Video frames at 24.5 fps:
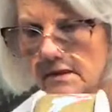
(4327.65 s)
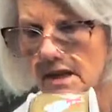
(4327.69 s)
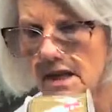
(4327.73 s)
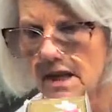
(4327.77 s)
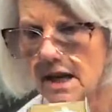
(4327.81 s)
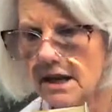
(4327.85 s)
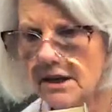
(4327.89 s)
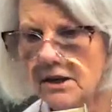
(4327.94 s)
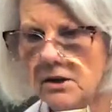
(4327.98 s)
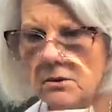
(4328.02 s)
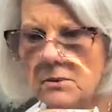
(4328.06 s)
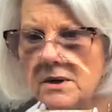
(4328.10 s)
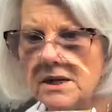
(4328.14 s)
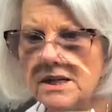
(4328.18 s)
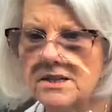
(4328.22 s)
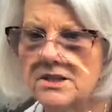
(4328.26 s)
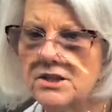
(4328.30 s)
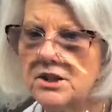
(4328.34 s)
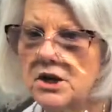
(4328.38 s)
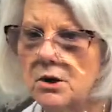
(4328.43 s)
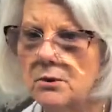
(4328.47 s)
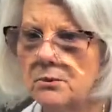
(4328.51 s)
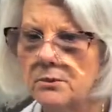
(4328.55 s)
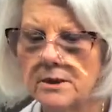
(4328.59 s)
I don't want to
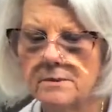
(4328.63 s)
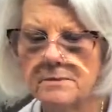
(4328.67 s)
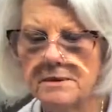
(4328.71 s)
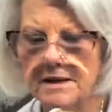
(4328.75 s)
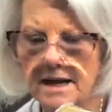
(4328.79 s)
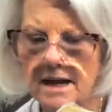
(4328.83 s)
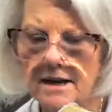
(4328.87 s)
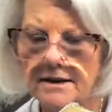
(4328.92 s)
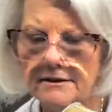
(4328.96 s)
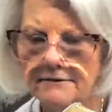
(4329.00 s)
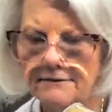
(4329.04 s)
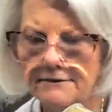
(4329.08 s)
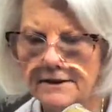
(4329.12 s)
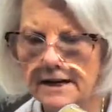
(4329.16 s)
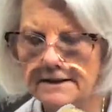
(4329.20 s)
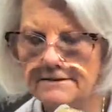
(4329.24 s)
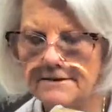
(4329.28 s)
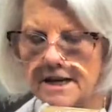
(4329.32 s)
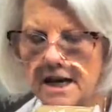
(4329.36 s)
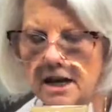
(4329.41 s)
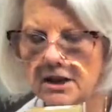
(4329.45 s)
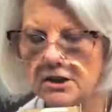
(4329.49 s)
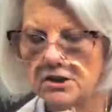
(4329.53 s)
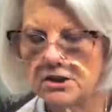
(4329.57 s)
start ribbing out at
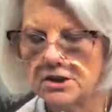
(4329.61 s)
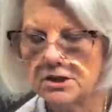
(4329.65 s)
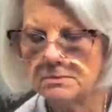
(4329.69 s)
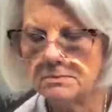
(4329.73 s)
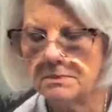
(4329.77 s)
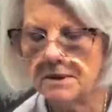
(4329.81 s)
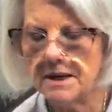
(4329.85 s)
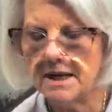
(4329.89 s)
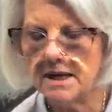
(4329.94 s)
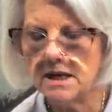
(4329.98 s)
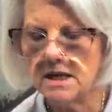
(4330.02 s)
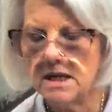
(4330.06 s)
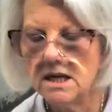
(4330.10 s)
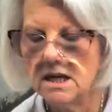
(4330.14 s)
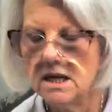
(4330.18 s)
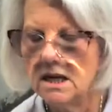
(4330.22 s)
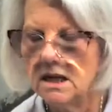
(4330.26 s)
$5, but,